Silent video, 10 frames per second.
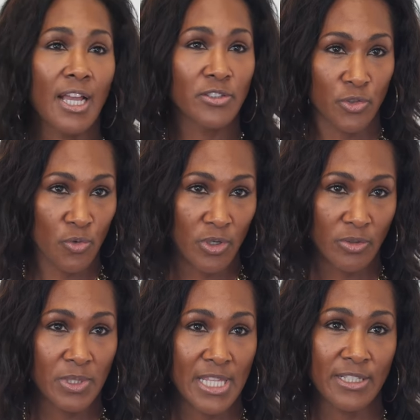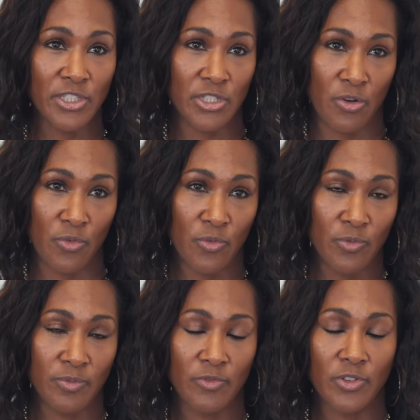I toured with that show
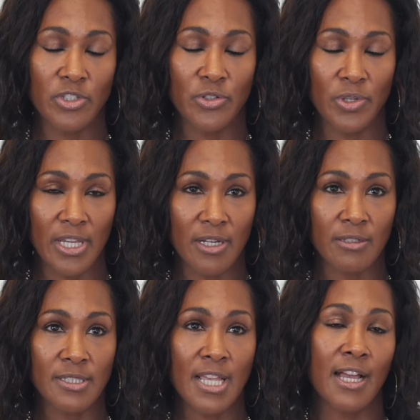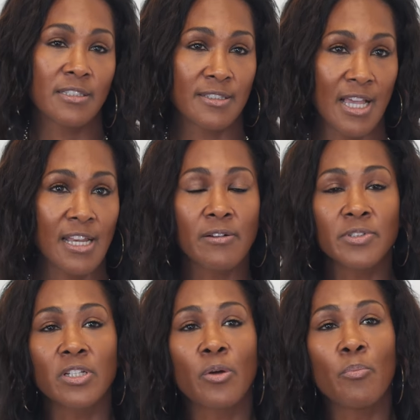for 2 years, I decided I
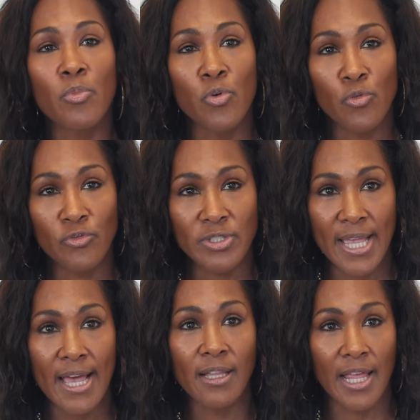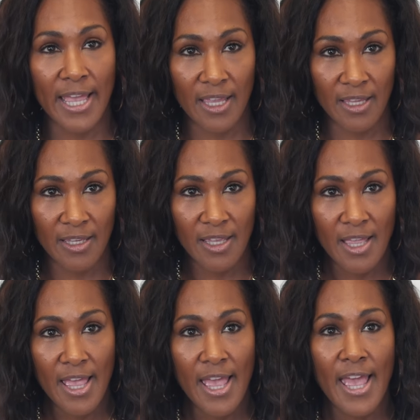was going to move to LA
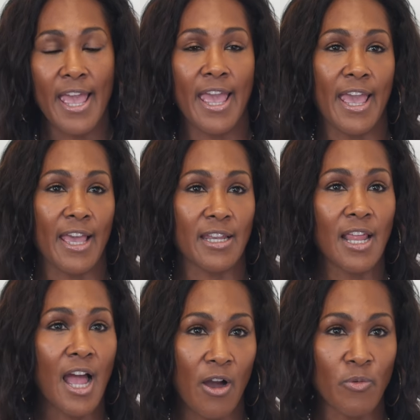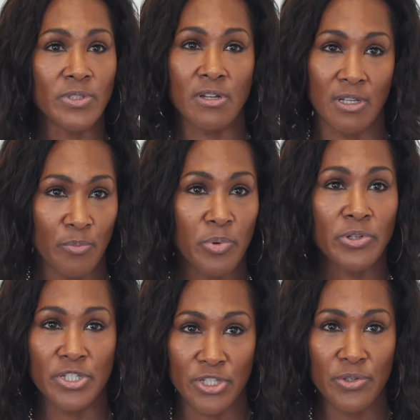and I was going to
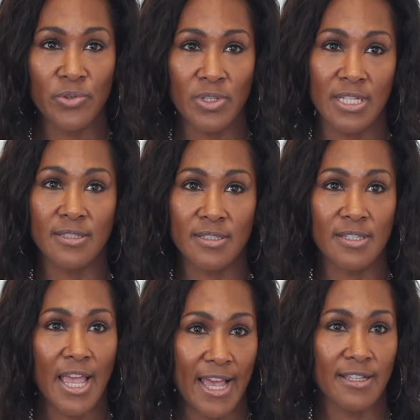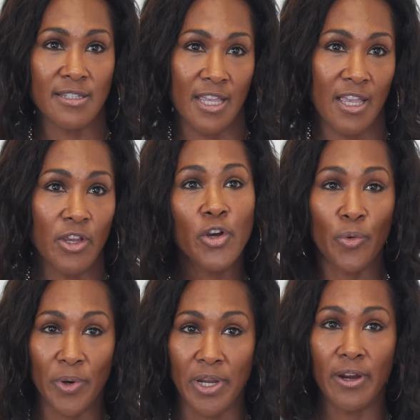pursue this as a
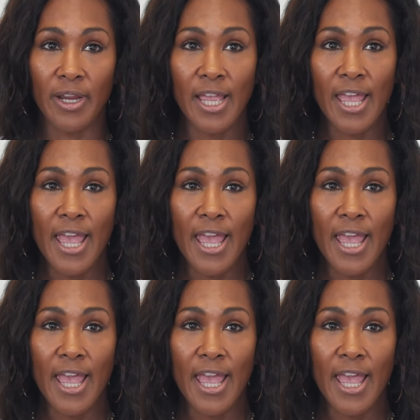career.